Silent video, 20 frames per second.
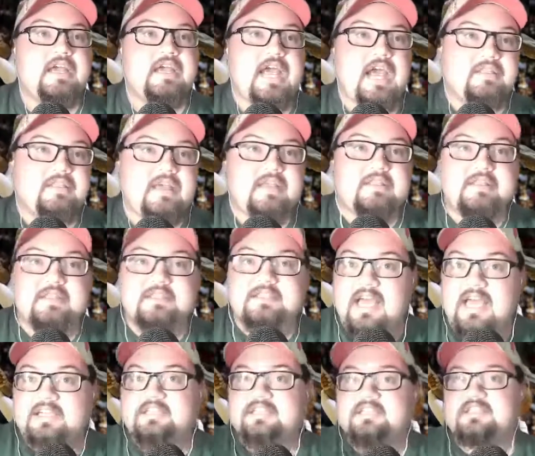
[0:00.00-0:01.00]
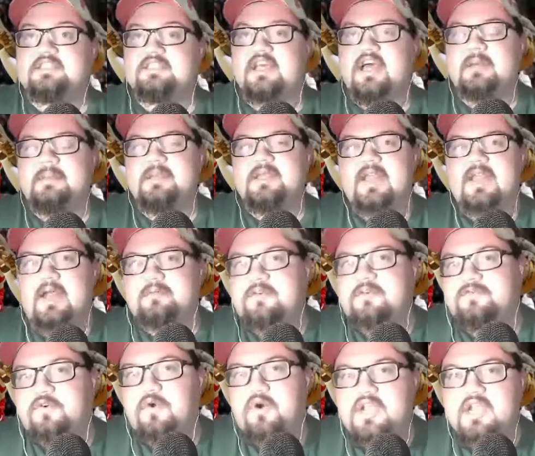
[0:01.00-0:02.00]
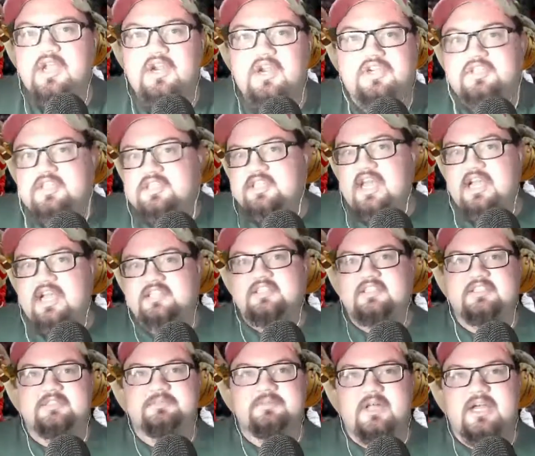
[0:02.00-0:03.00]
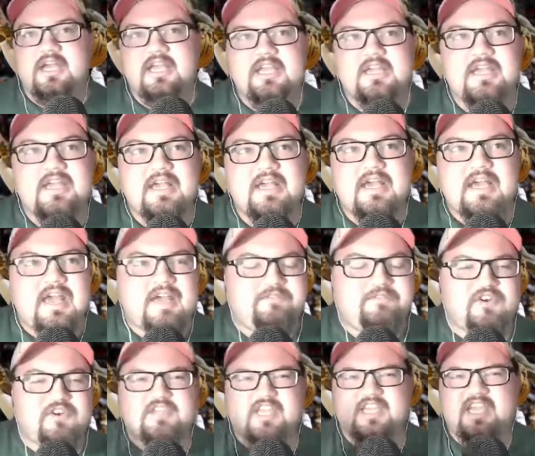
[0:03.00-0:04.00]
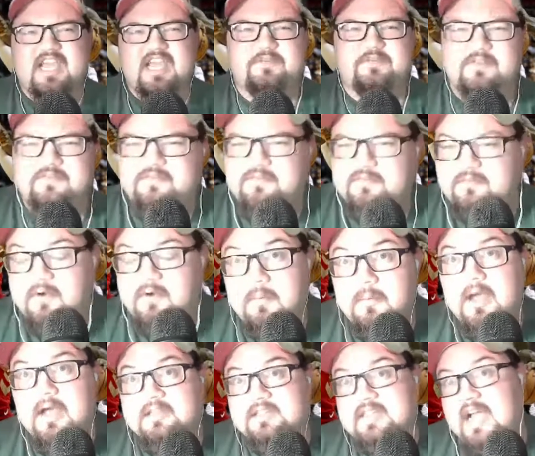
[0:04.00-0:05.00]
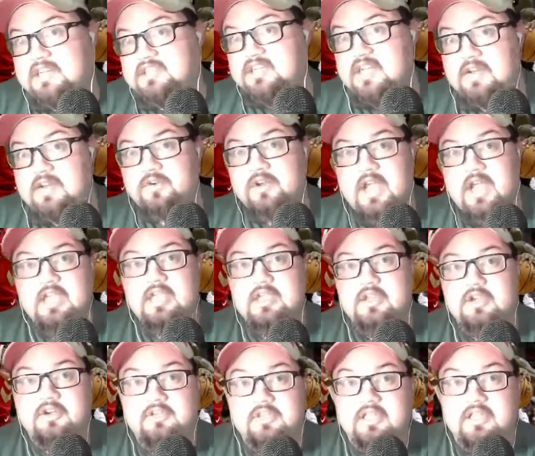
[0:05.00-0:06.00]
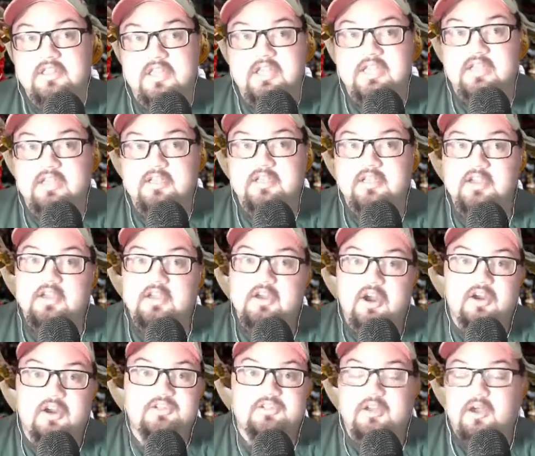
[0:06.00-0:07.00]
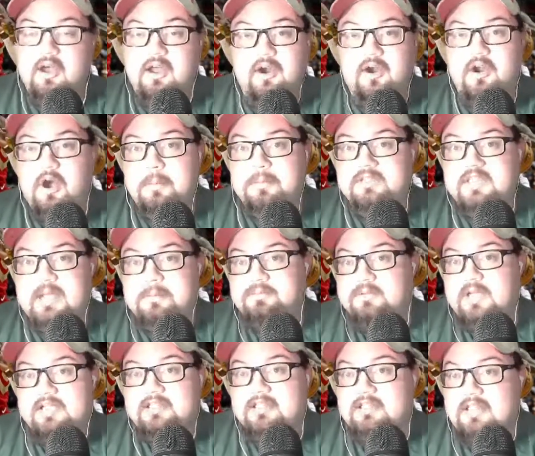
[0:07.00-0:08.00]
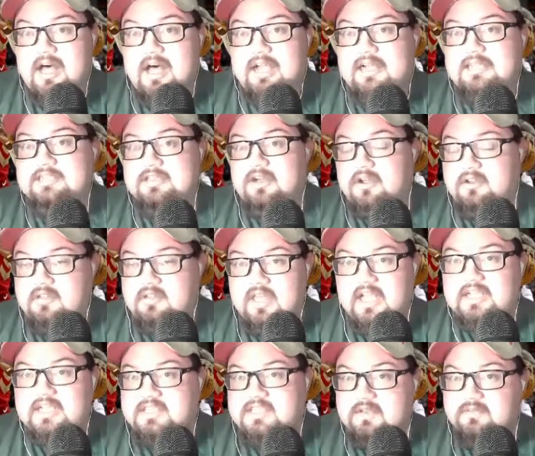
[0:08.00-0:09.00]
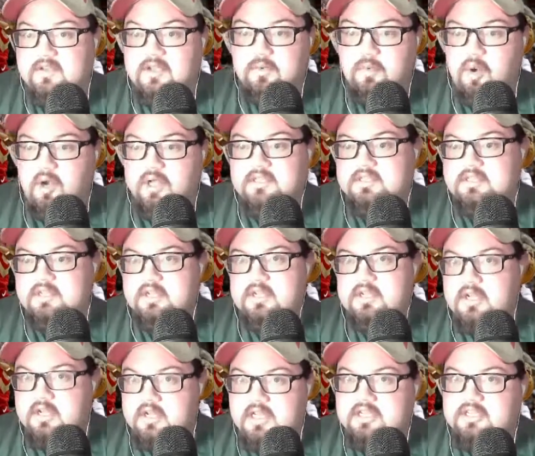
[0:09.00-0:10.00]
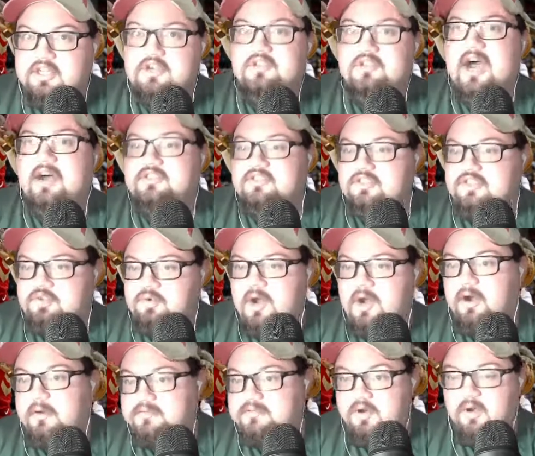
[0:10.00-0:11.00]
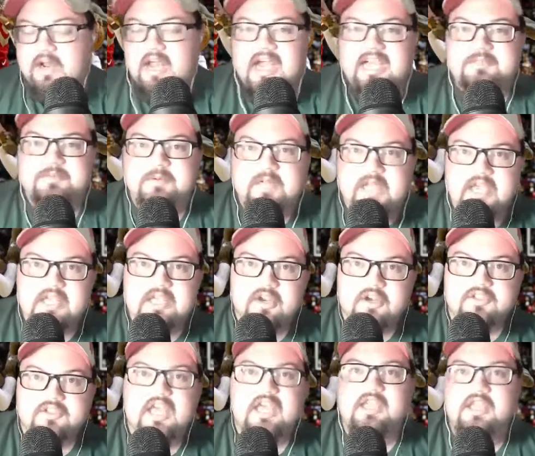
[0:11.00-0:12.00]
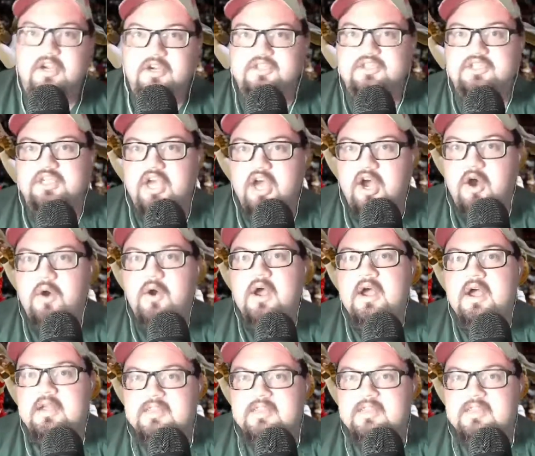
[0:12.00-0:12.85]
And then the Texans. I mean, every 4 years the Texans play. It feels like it's actually every 8 years, I think, or I don't know. But they played the Lions on Thanksgiving in 2012, so it has been 8 years. 8 years ago.